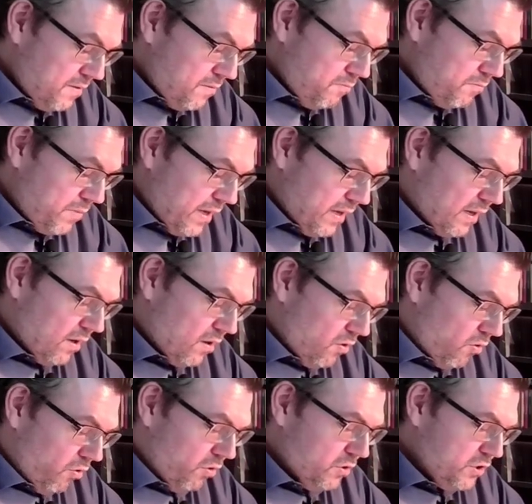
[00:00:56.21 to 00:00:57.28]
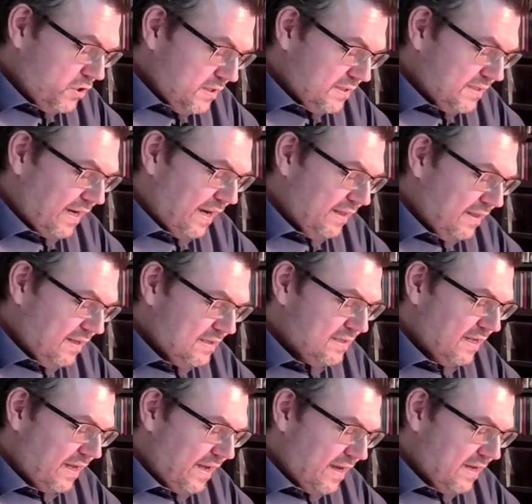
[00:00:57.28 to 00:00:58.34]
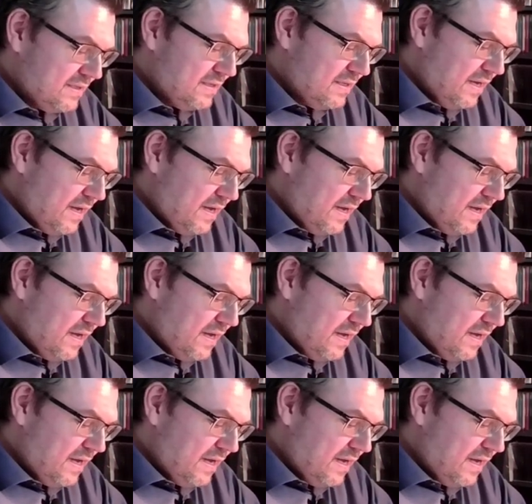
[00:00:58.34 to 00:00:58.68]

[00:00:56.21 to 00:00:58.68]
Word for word: make a gauge inside this glass